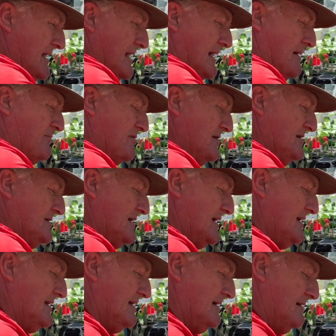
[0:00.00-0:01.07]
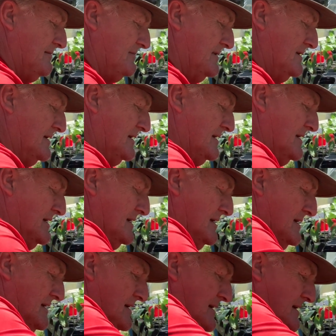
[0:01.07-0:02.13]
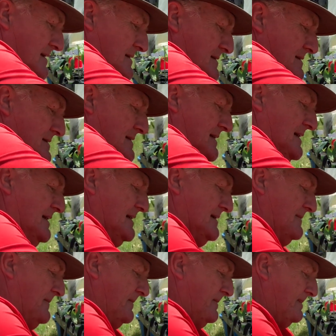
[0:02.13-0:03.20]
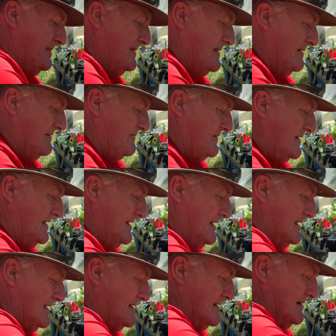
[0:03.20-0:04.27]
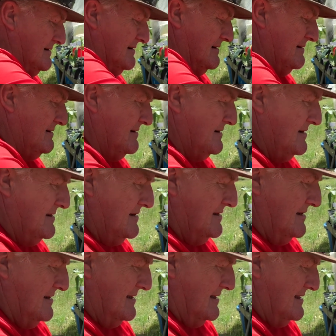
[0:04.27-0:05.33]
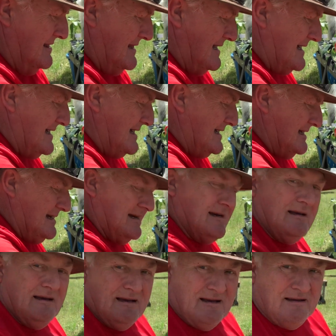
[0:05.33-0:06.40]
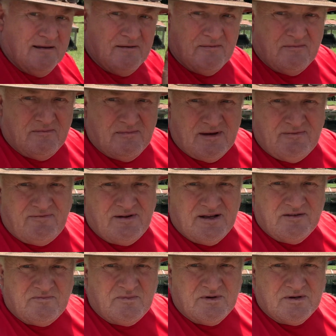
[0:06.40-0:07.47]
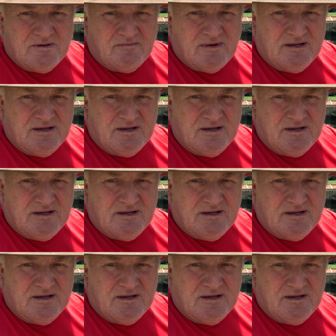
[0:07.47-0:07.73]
I appreciate them. Again, don't forget to like my Facebook, my